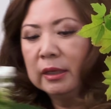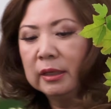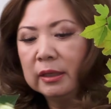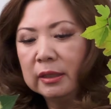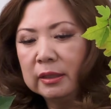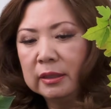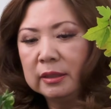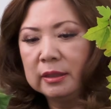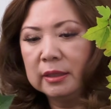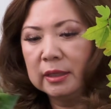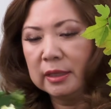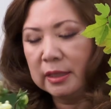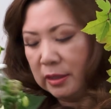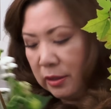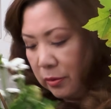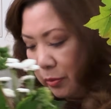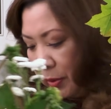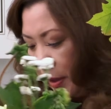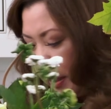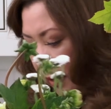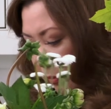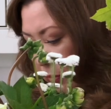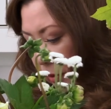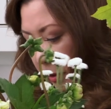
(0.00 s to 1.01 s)
Yes, we
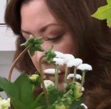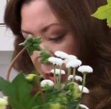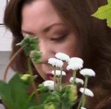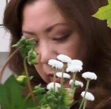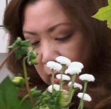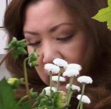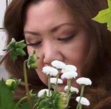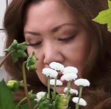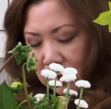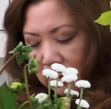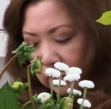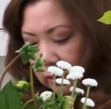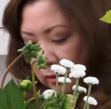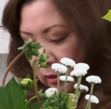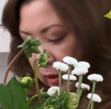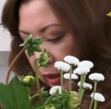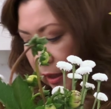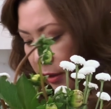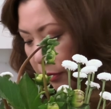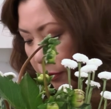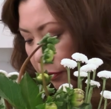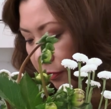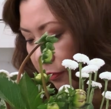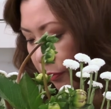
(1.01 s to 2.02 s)
have still a lot
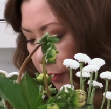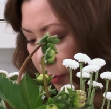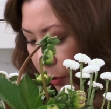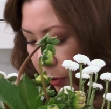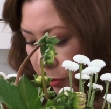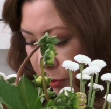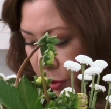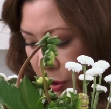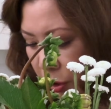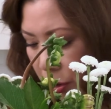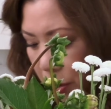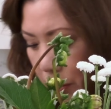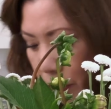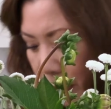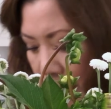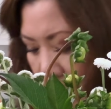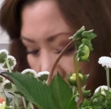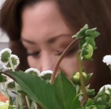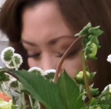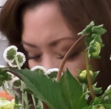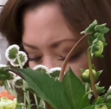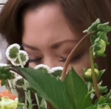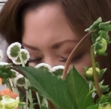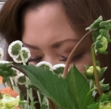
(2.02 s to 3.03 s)
of foam
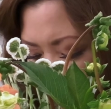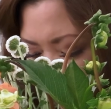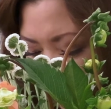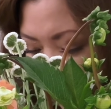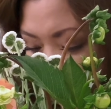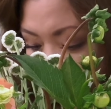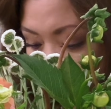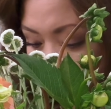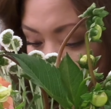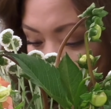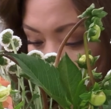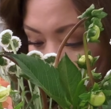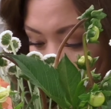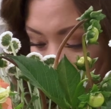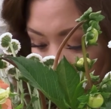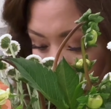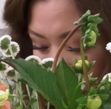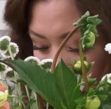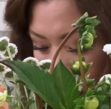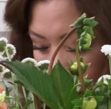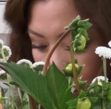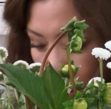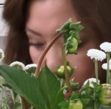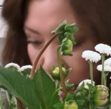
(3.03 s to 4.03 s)
showing. So I'm going
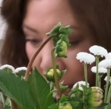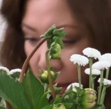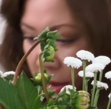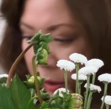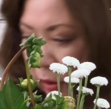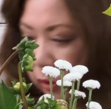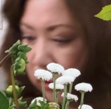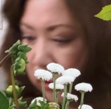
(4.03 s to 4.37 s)
to go ahead and